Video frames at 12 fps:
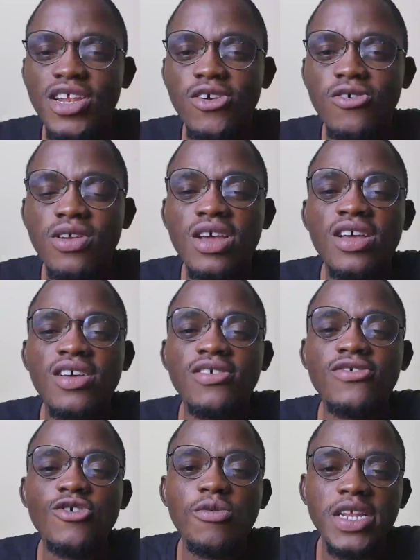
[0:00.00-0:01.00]
Leone.
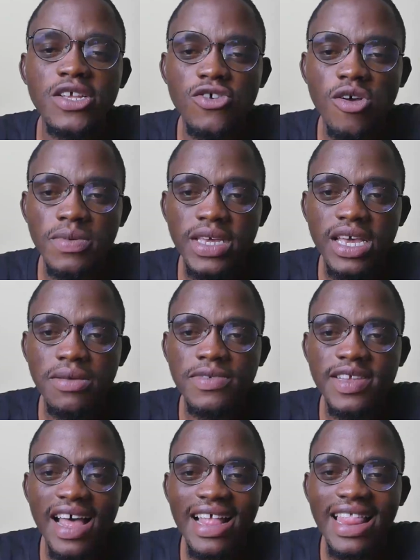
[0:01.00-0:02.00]
So many top
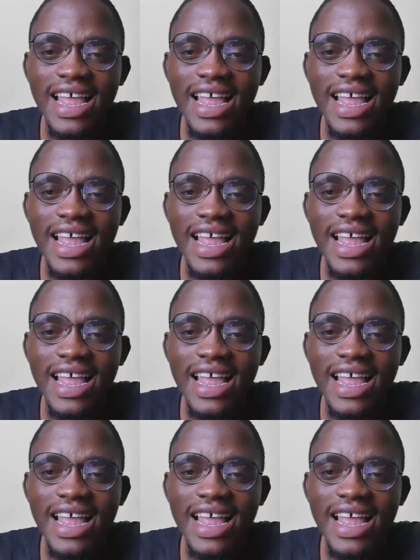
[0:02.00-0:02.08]
games are